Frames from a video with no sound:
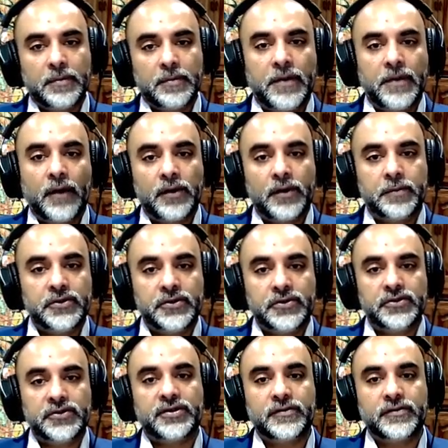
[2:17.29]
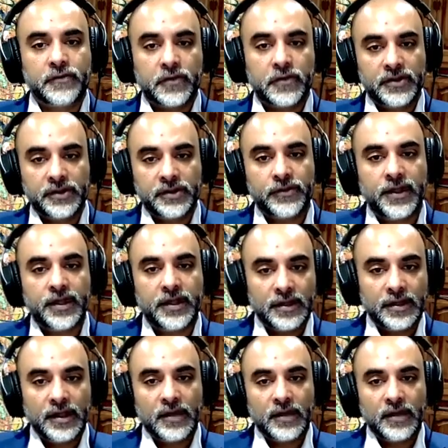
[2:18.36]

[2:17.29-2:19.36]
a power producer for the grid